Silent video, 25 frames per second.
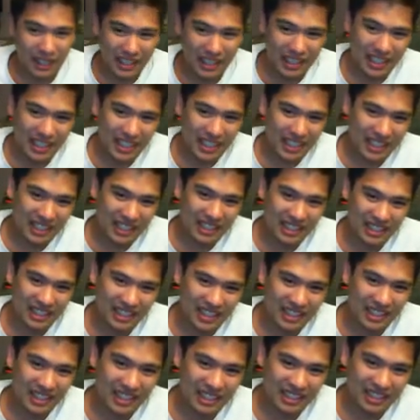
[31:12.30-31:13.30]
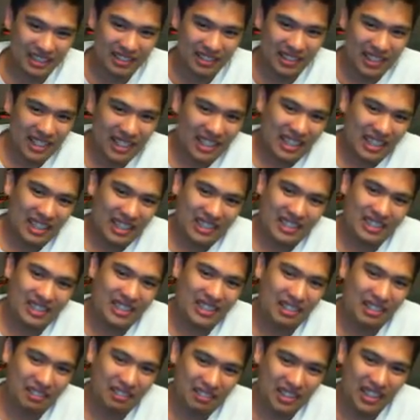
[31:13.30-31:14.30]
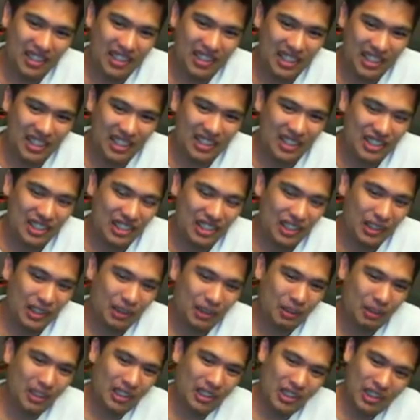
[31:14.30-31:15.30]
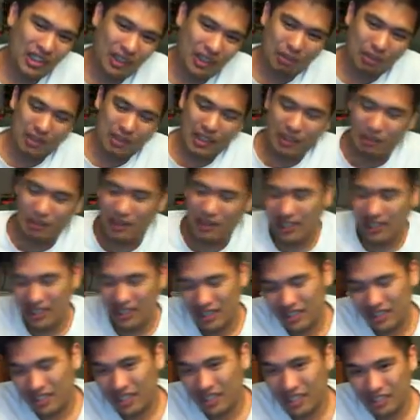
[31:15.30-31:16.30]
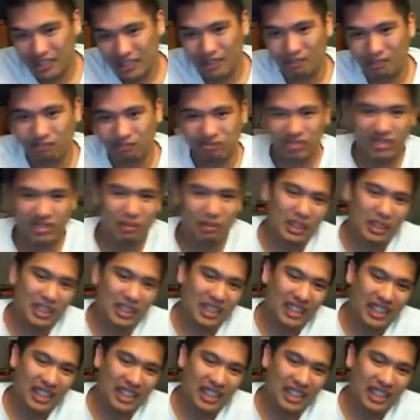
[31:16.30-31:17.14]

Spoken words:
by Danny Castillo. Just got rear naked choked by Charlie Brenneman. By